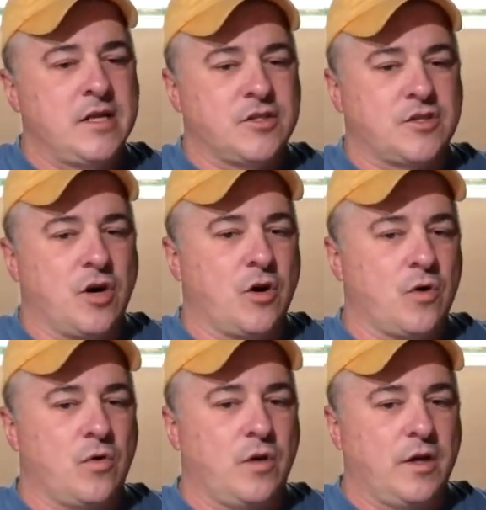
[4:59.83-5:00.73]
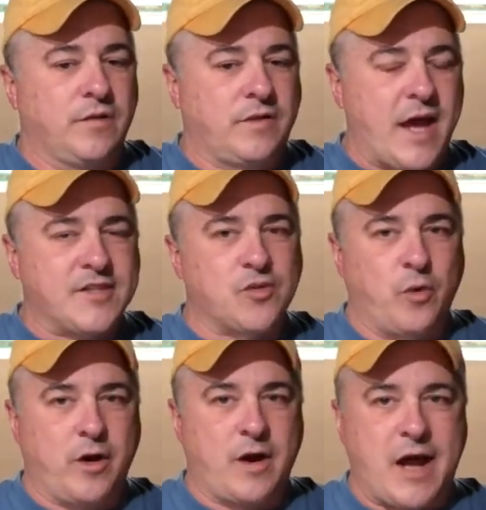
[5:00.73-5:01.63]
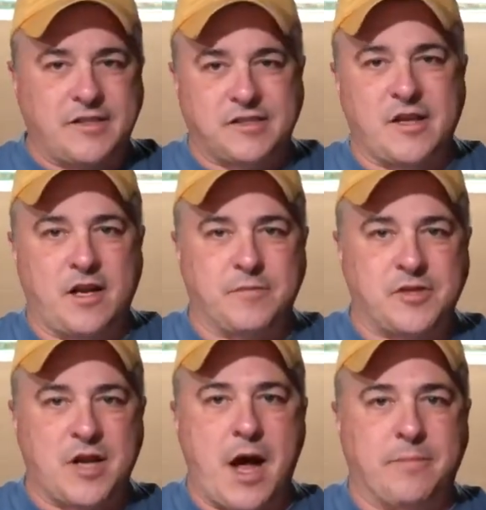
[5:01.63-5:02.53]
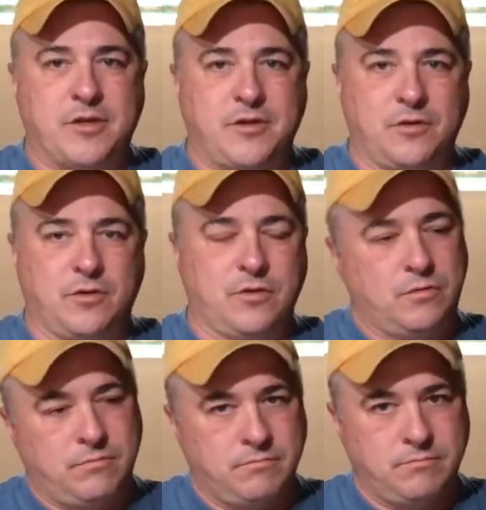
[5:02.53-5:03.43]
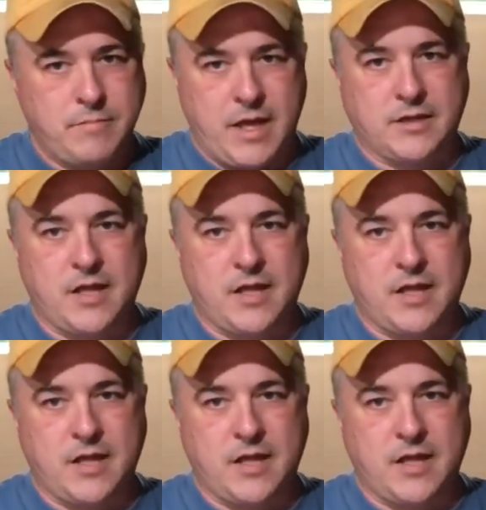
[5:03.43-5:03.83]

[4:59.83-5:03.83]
So that's where I set up shop to do man